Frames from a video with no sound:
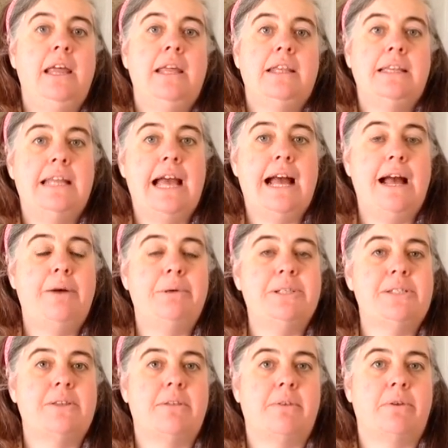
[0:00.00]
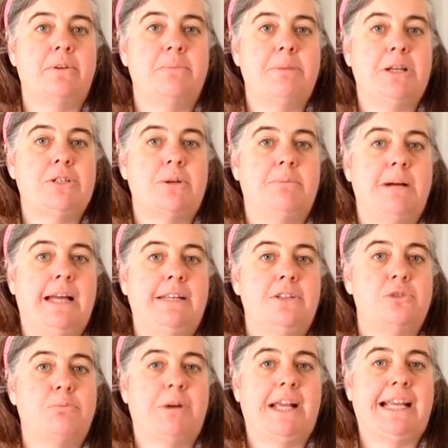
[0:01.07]
Now, as the third dimensional mind
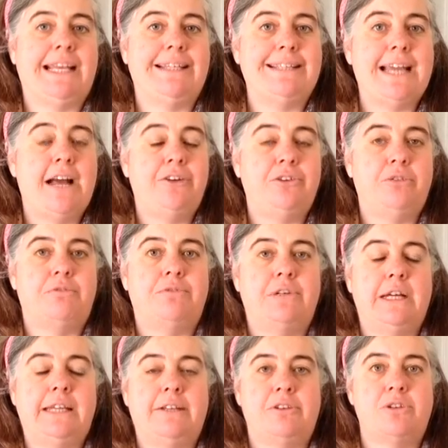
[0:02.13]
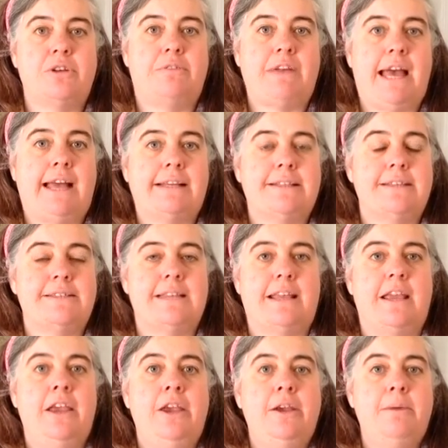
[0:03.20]
is breaking down, you're finding yourself
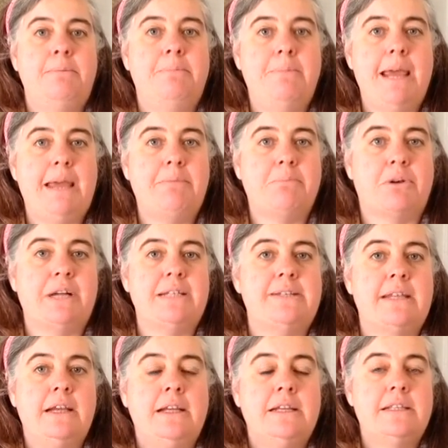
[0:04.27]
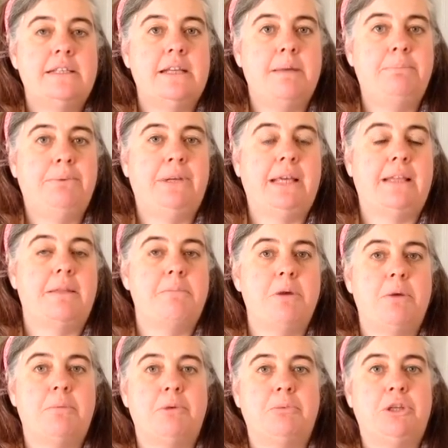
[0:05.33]
accessing memories simply in the
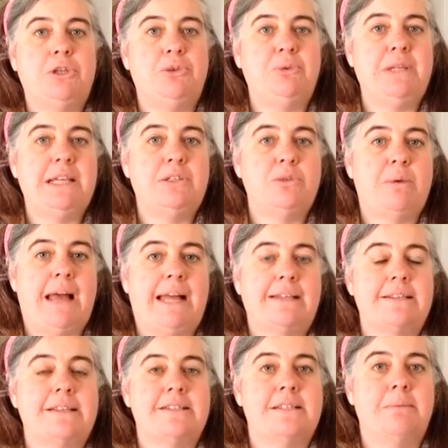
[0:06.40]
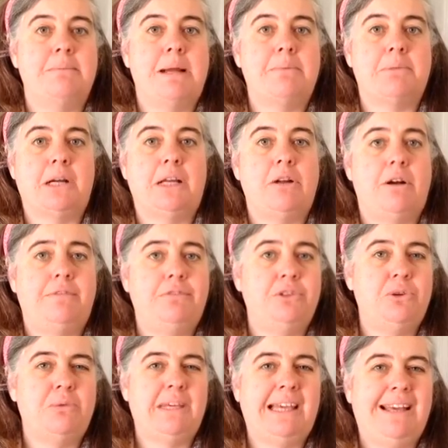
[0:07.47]
moment when you need to access the memory, and often
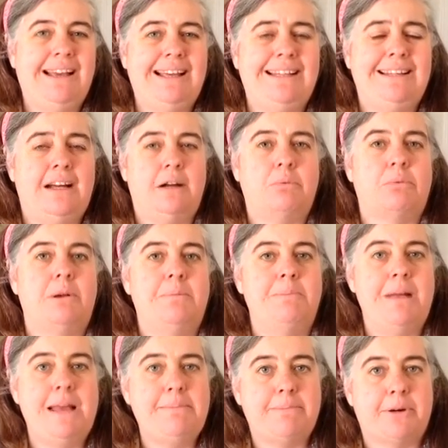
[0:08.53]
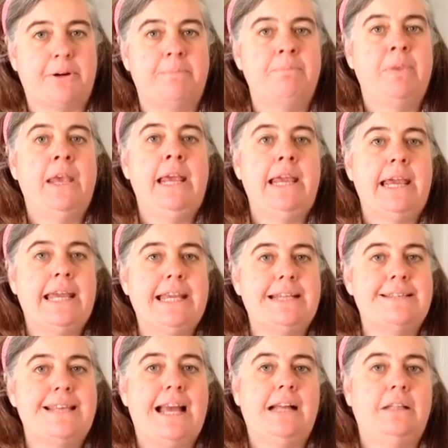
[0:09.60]
you cannot remember
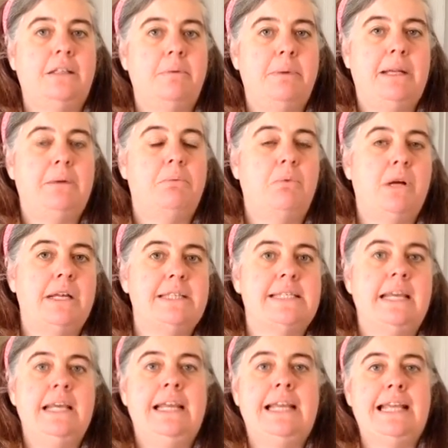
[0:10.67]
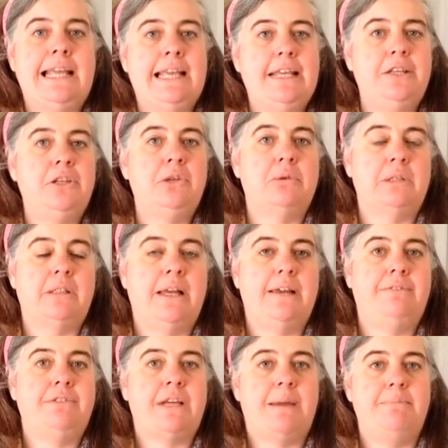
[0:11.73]
exactly when it was in your
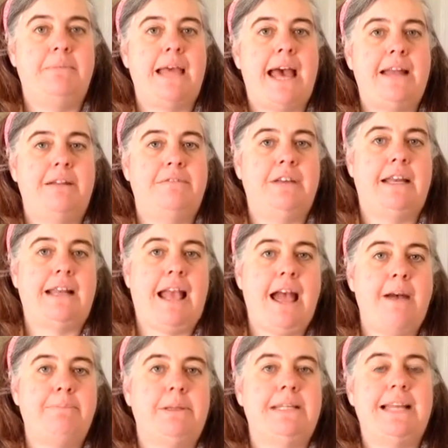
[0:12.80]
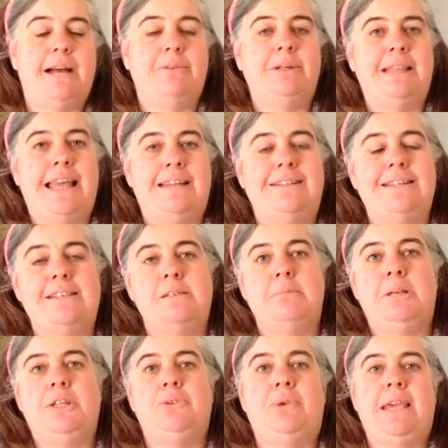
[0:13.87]
lifetime that event happened. Now, that doesn't
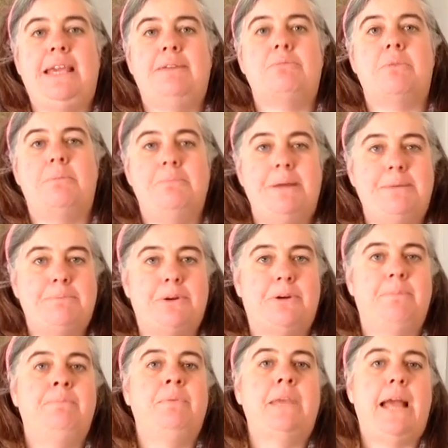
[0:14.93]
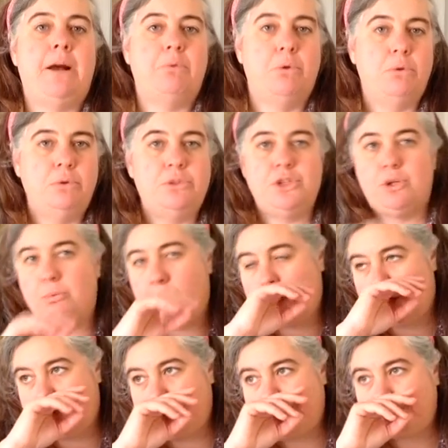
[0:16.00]
mean you can't remember how old you
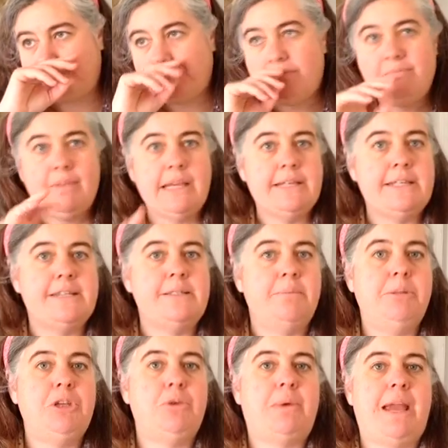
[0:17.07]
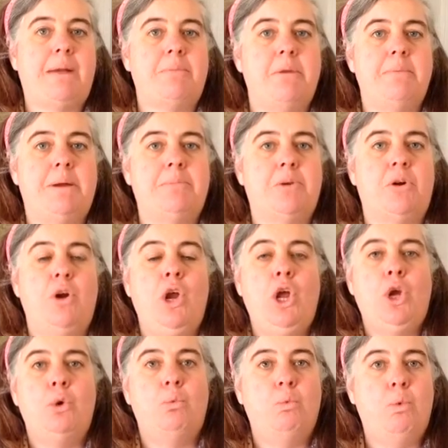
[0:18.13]
were. It doesn't mean you can't remember
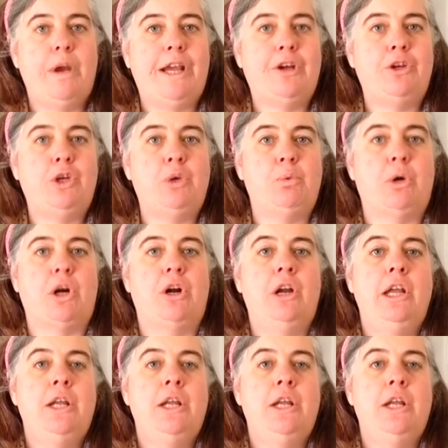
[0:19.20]
where you were.